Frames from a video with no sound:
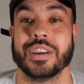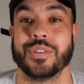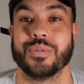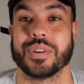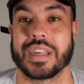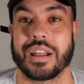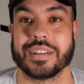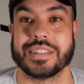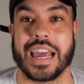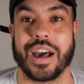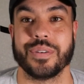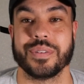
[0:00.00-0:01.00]
without a
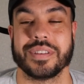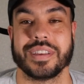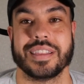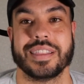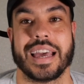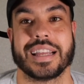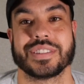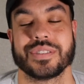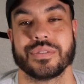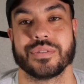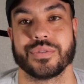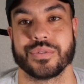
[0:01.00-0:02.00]
doubt, and that's
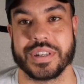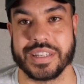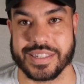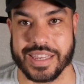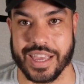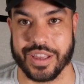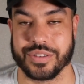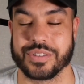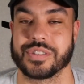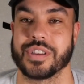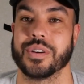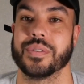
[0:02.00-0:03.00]
retail.
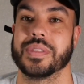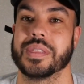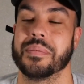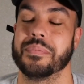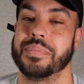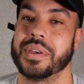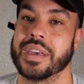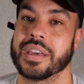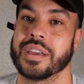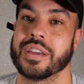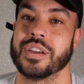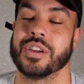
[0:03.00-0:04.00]
So the
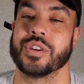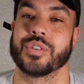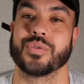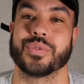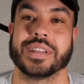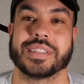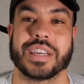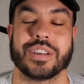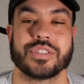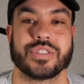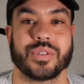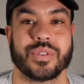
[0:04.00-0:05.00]
big retail
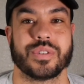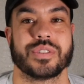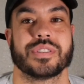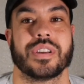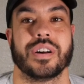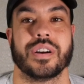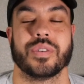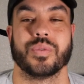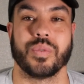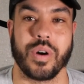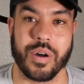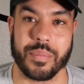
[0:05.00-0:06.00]
stores are
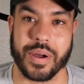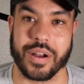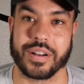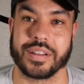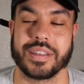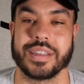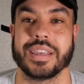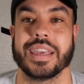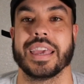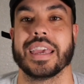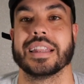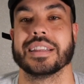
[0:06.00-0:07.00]
Walmart
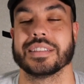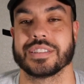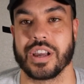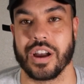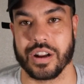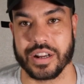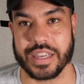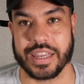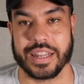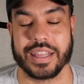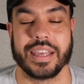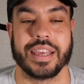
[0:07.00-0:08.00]
and
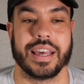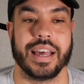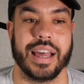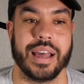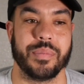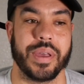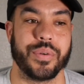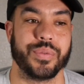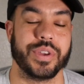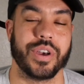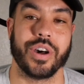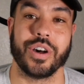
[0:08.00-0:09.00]
Target, and
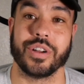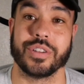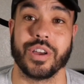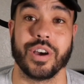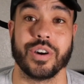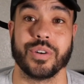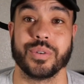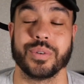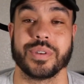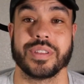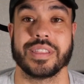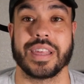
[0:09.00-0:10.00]
we all know
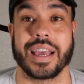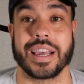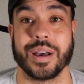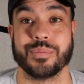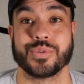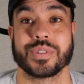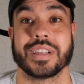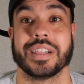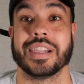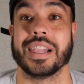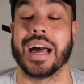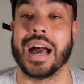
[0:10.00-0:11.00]
that comes with a
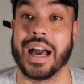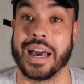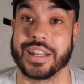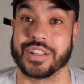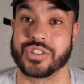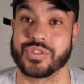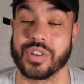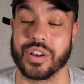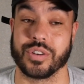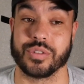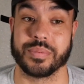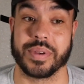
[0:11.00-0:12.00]
lot of
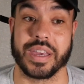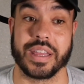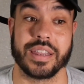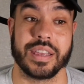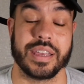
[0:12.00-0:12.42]
struggle, man.